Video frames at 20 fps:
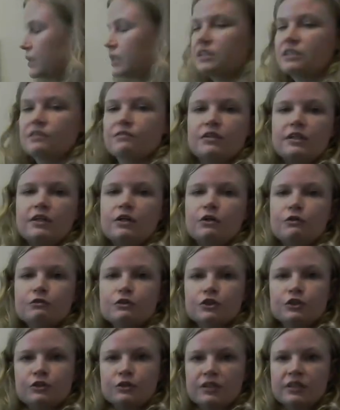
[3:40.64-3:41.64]
of the
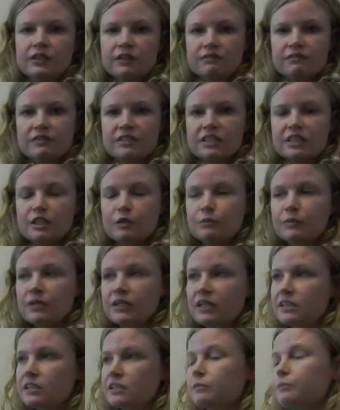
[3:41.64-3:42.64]
overshooting of the
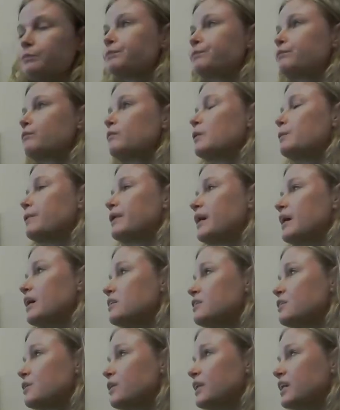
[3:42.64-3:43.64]
stimulus, but I
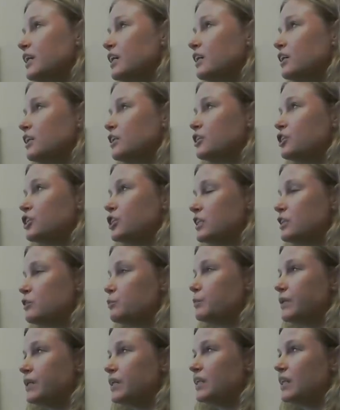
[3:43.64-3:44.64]
also think it could just
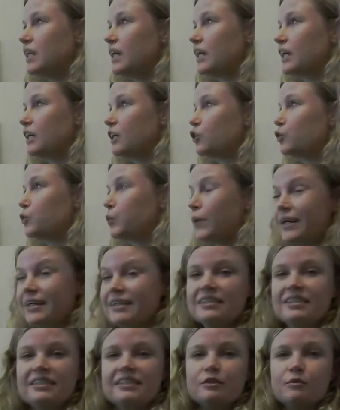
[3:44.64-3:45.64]
be like
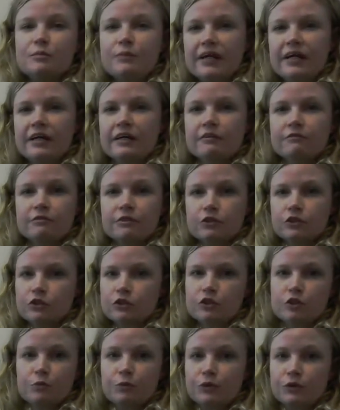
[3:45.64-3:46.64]
crazy demand for
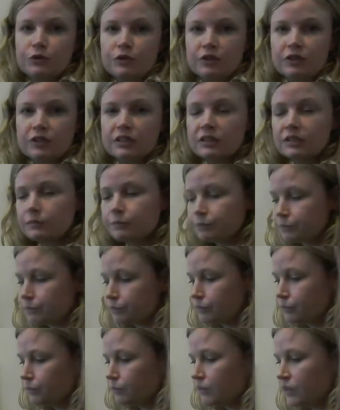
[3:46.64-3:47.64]
durable goods.
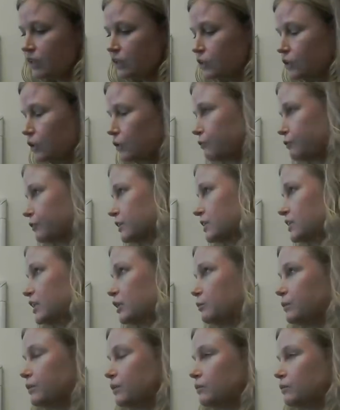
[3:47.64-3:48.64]
So for
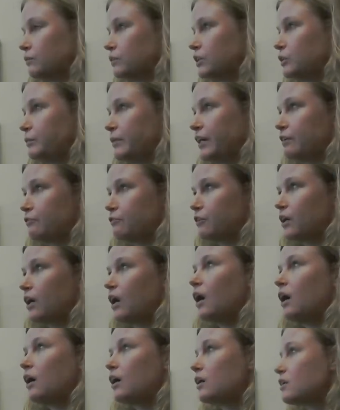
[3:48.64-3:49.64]
example, demand for
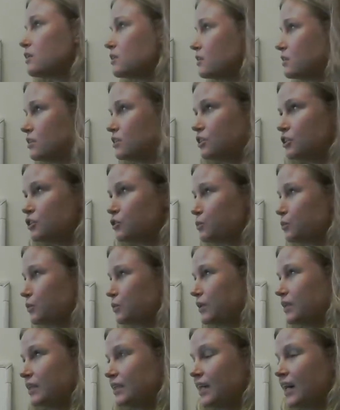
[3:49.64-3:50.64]
cars is just
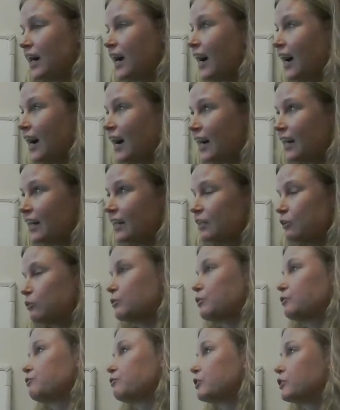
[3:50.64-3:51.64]
really high,
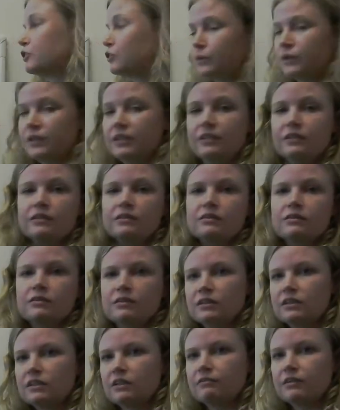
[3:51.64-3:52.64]
refrigerators and
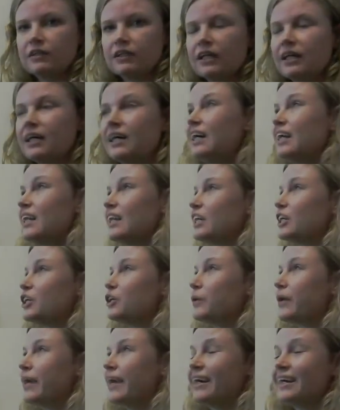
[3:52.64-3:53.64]
stuff like that. Like
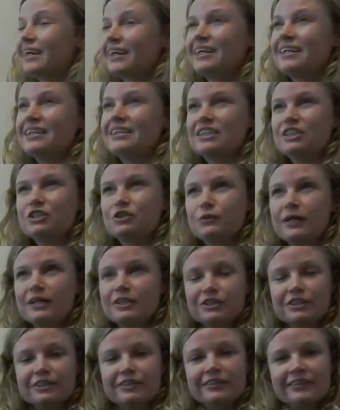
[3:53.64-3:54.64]
you can't get a
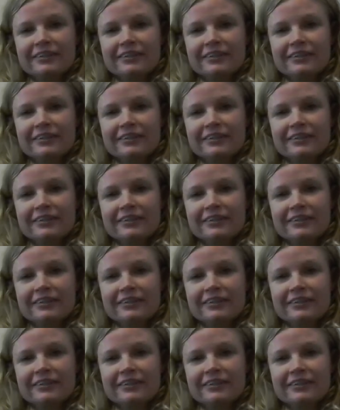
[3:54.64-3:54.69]
dishwasher.